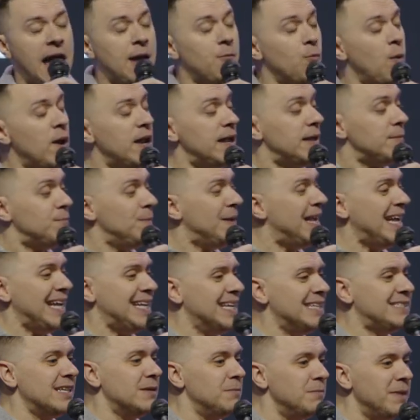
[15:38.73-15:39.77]
And what it mean,
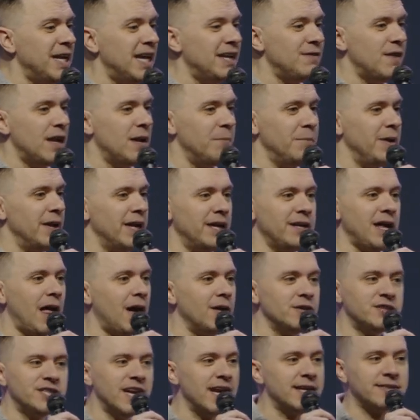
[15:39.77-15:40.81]
doesn't mean that a million
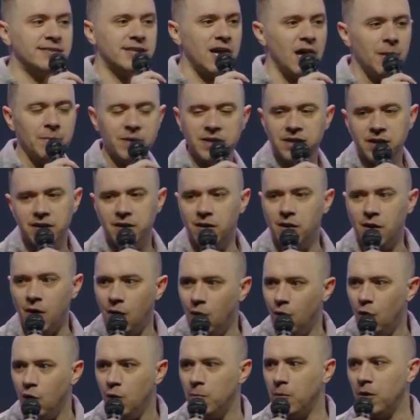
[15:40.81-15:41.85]
dollar check's coming to your
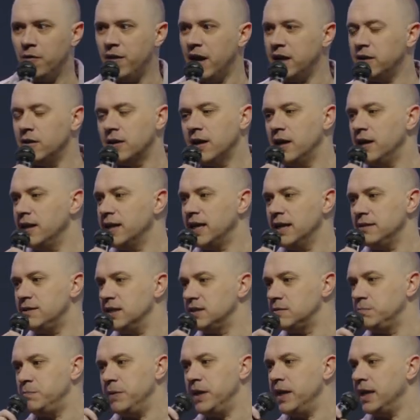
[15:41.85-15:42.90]
home or that you're going to get
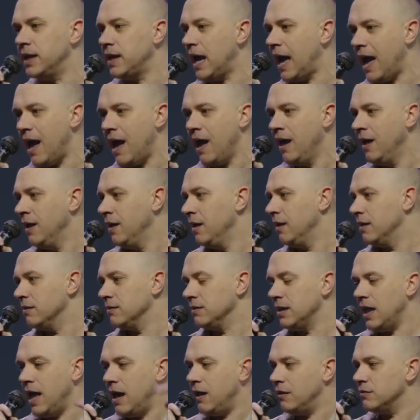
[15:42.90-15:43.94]
this big
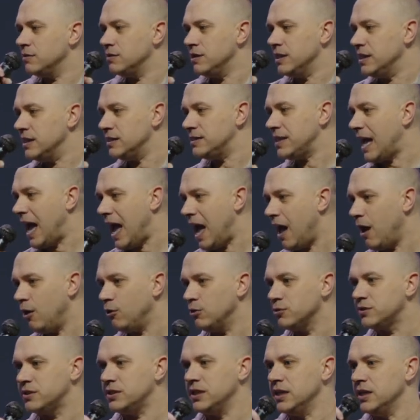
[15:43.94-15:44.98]
lounge, this
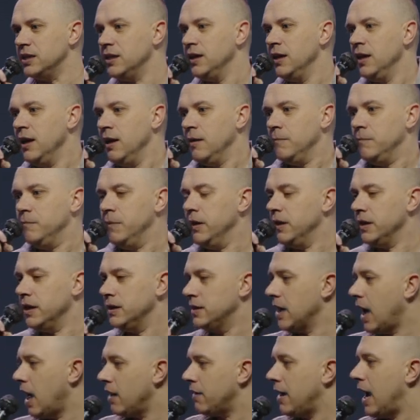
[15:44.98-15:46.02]
house and
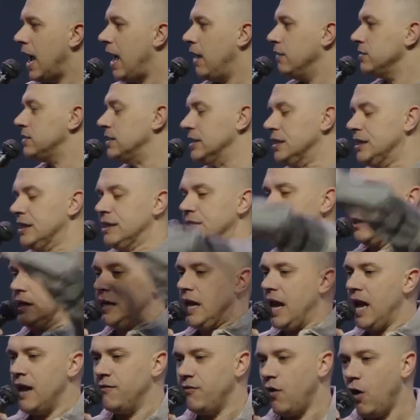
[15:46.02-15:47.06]
million dollar house and you're
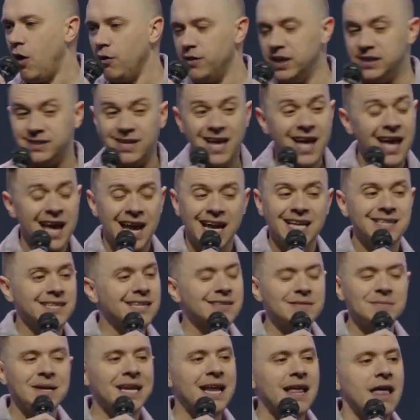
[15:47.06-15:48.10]
going to have all these. It
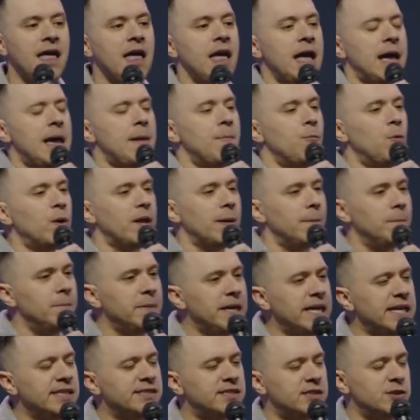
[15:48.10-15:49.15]
doesn't mean it. it. What it
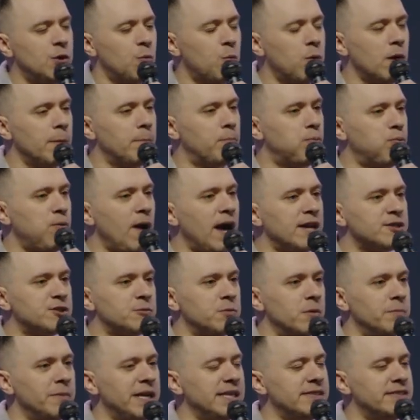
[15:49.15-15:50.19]
means, the word
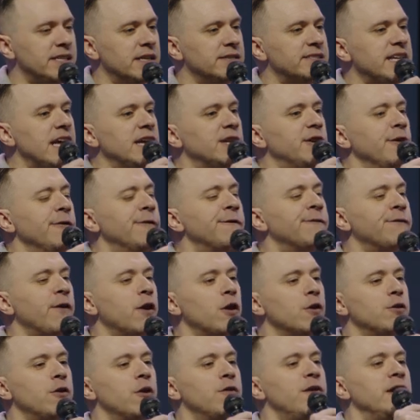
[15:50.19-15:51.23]
prosper means it'll take you
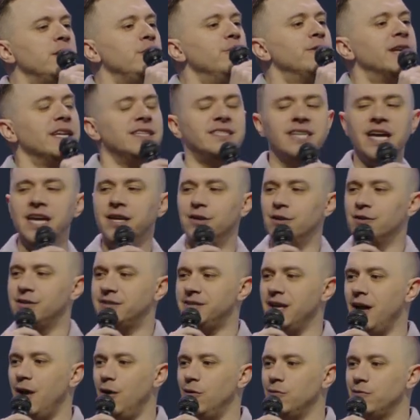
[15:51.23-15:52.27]
further than you can take
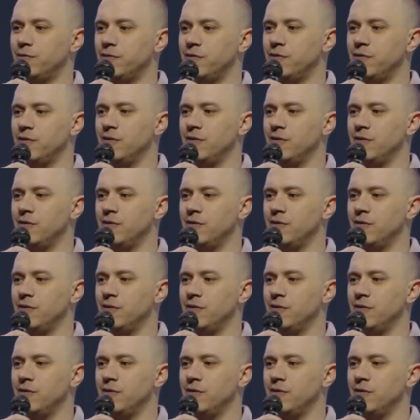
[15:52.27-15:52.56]
yourself.